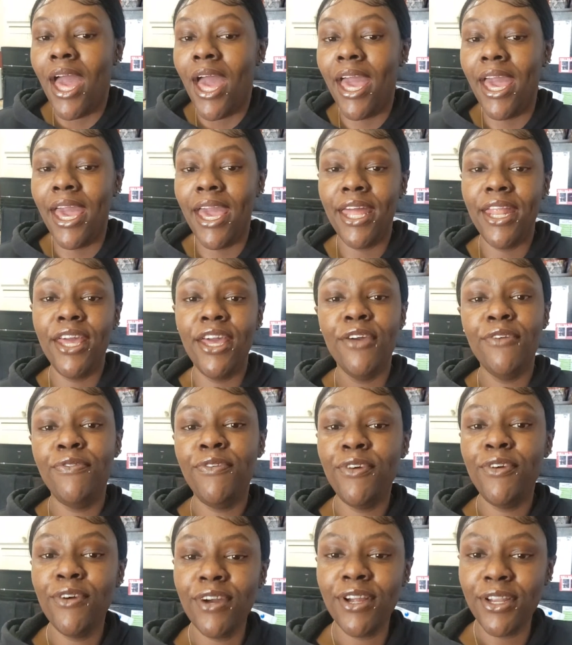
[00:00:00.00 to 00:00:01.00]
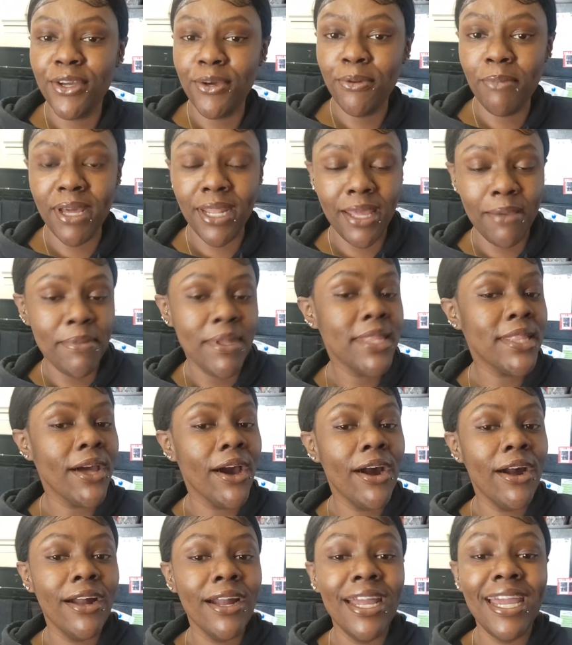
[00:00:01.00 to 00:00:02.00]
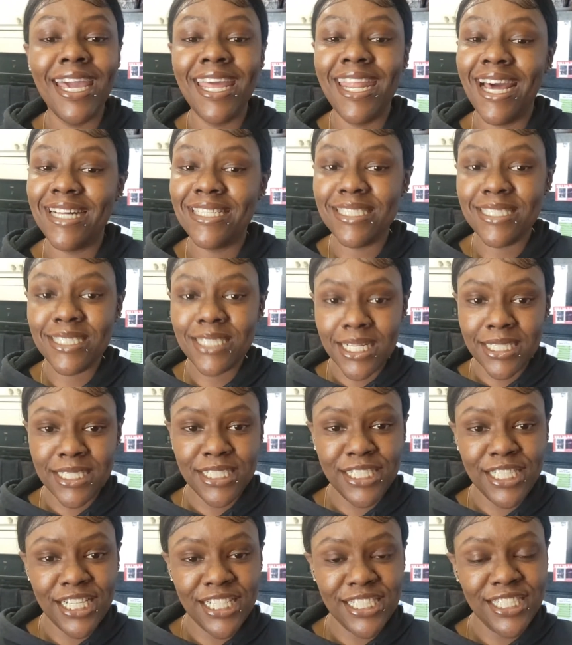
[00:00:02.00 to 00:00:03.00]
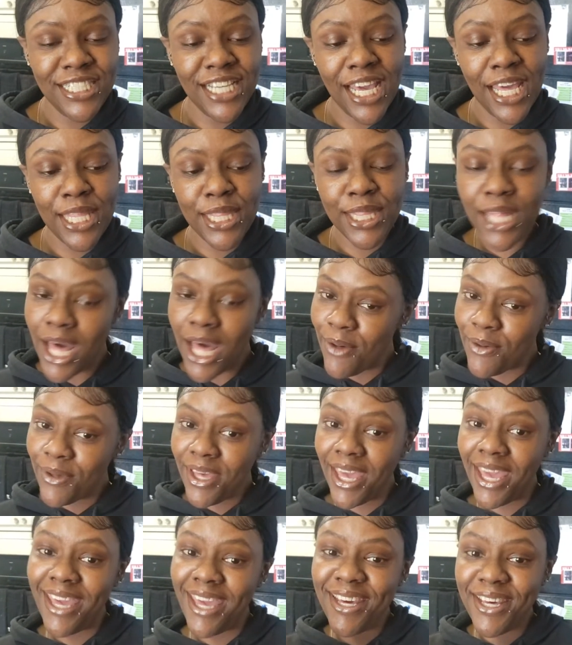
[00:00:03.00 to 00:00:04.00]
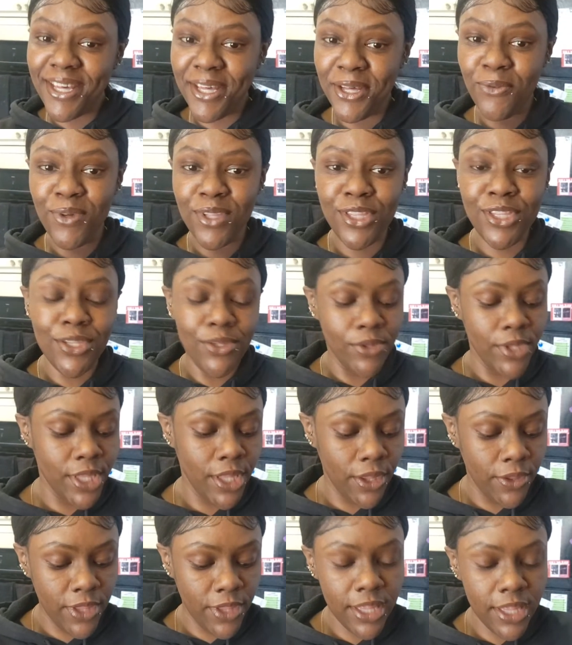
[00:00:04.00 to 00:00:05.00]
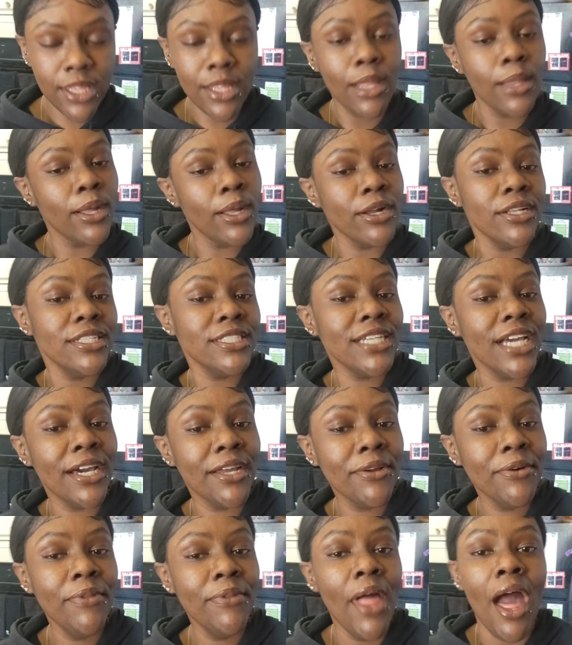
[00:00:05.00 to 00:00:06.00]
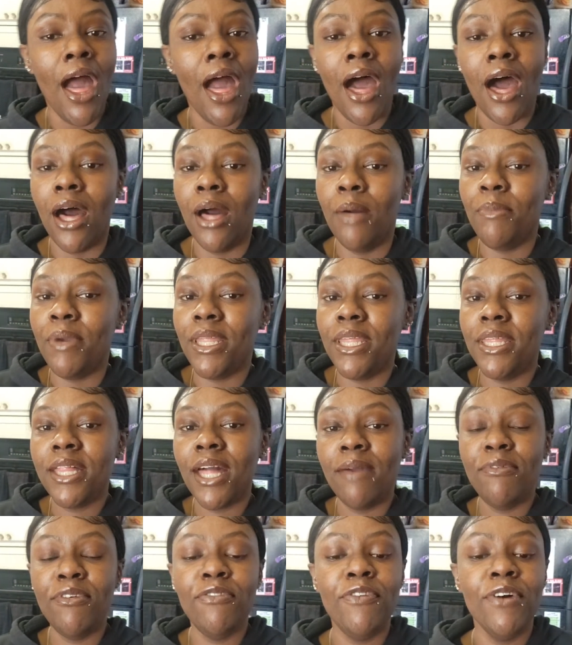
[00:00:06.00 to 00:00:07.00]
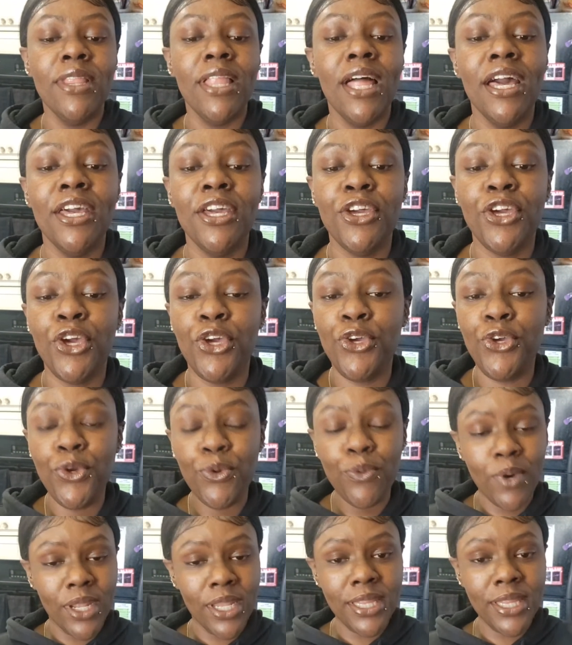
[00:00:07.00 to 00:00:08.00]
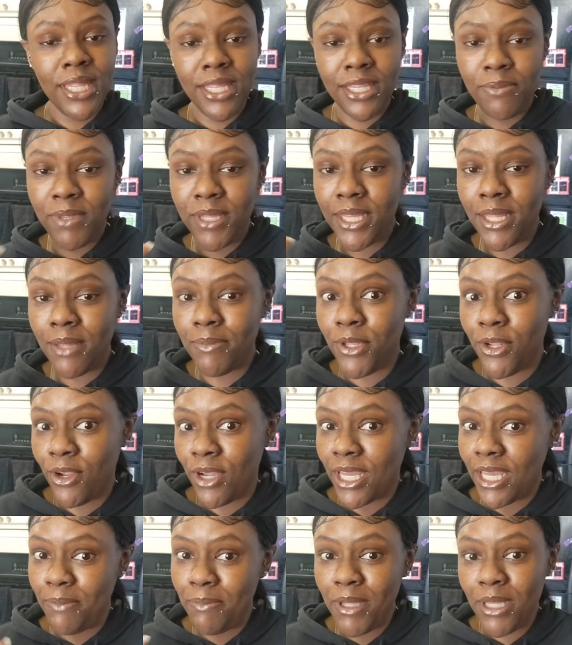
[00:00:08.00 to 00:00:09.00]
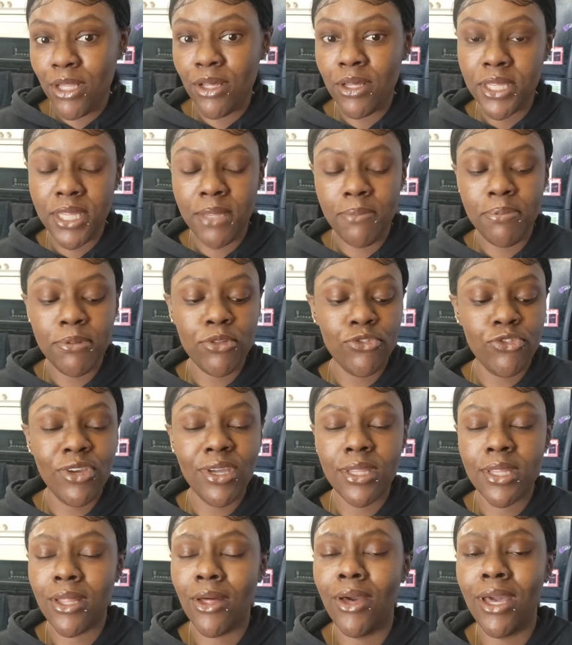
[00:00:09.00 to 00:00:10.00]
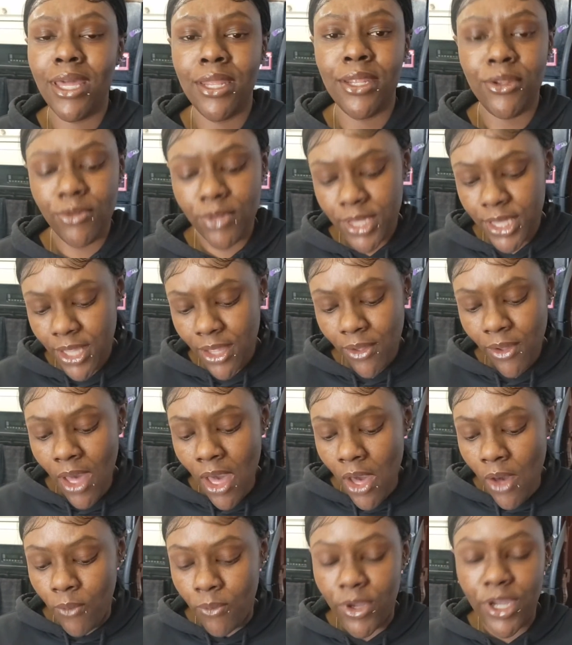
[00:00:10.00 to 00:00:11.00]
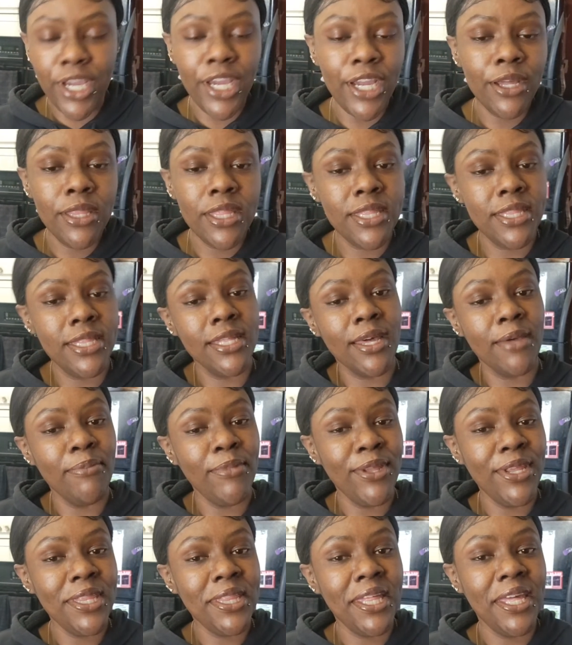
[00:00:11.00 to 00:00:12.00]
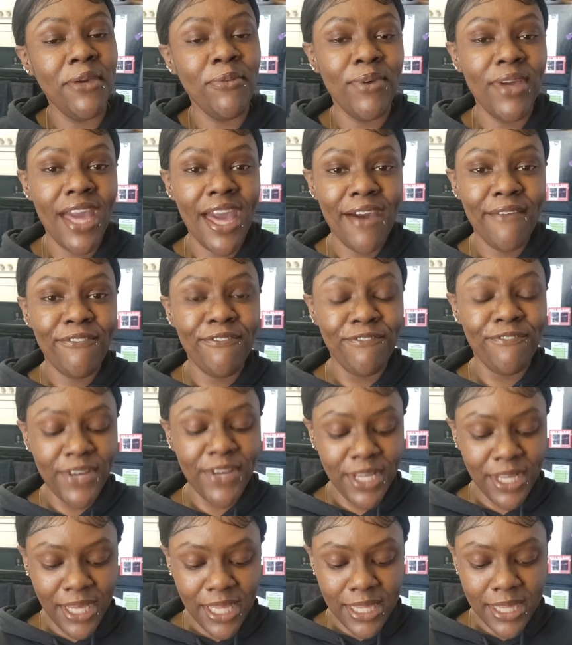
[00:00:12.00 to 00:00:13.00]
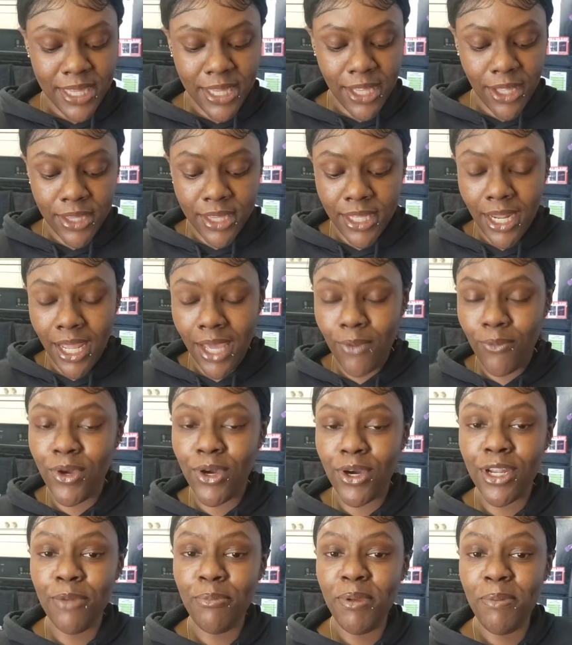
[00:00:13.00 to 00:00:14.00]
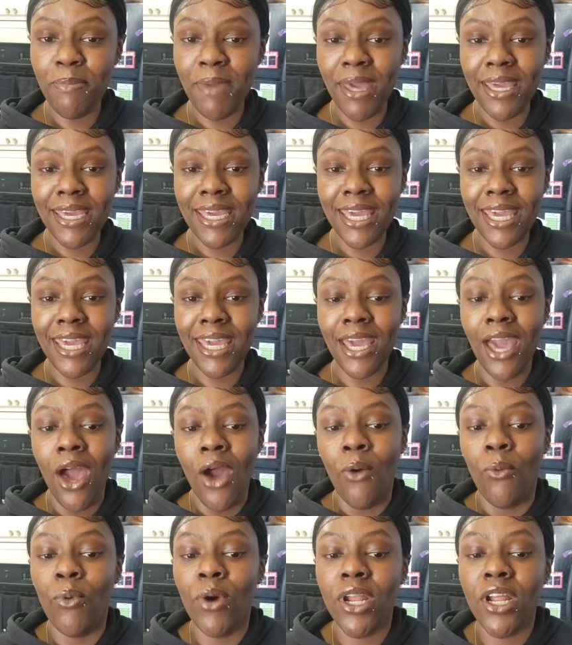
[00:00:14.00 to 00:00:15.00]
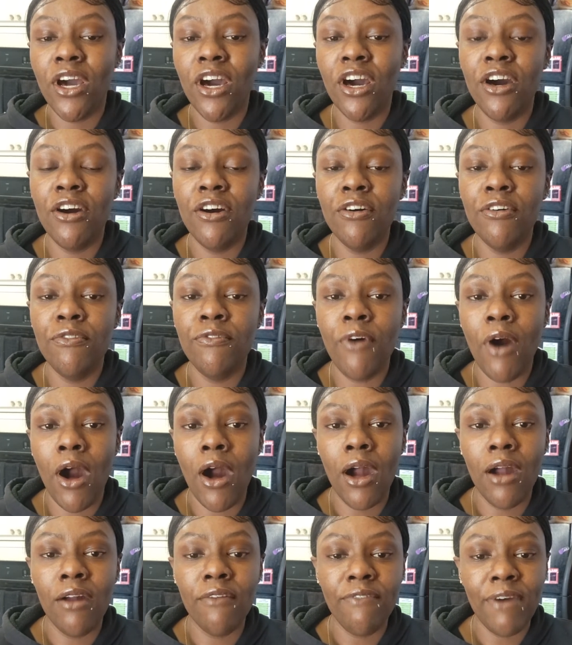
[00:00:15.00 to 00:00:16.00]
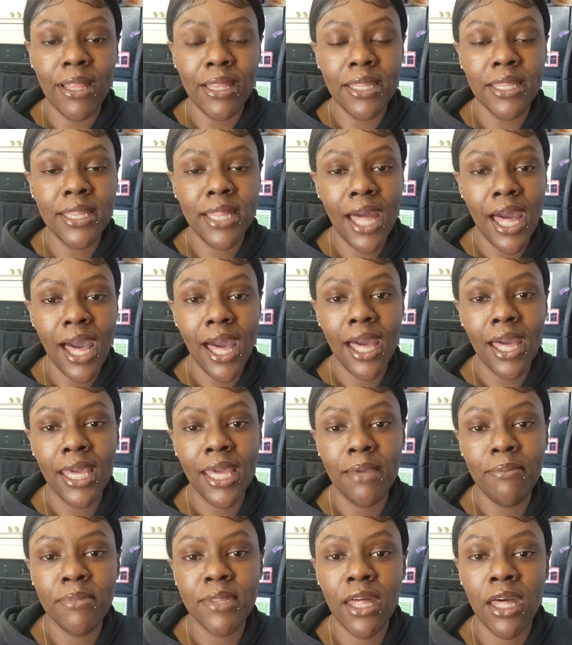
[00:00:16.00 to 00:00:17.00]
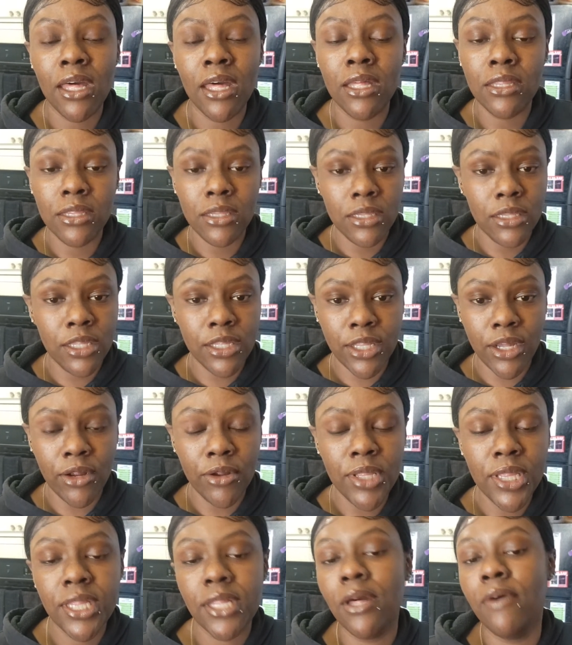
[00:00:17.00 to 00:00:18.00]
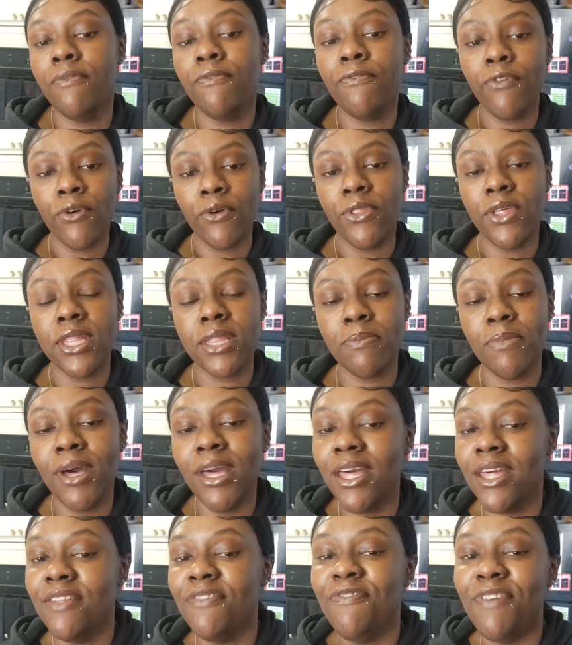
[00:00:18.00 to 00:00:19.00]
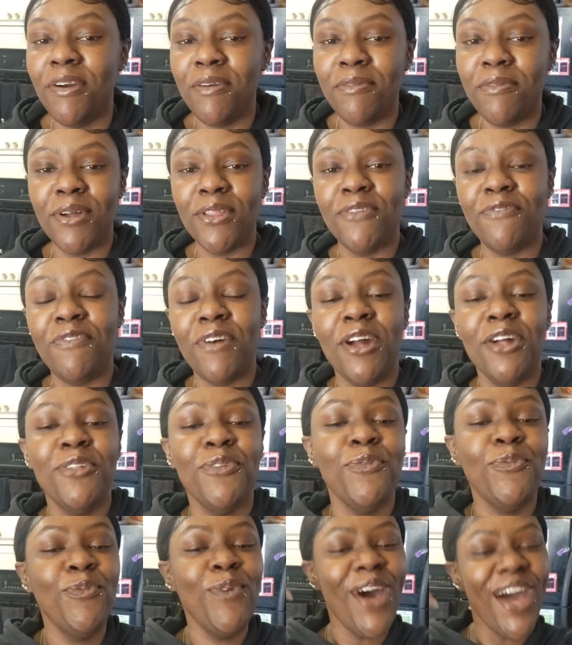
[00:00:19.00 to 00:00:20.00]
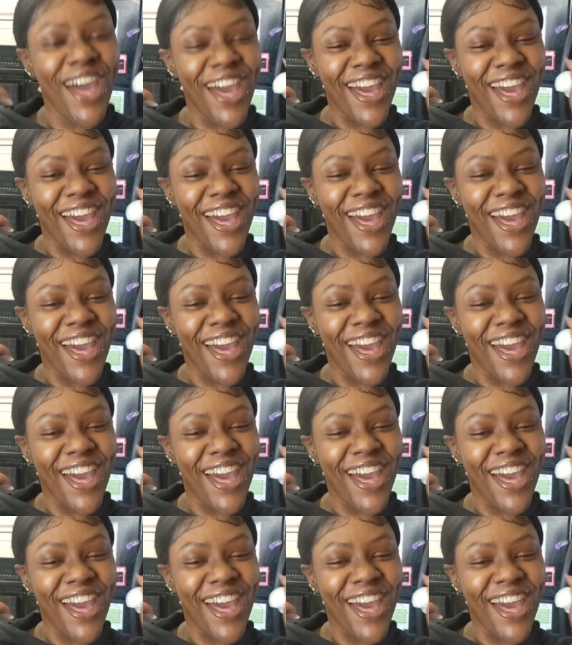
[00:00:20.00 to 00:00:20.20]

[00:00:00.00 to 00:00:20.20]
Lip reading: And if you are new, my name is Ari, and I just like to chit chat, talk, and cook with you. So this is a learning channel. Anytime you feel like you want to teach me something or give me little tips and tricks, go ahead and do so. We're here. This is a community, and we have fun. So today we're going to be making one of our Valentine's desserts for this month. It's February the 1st. What?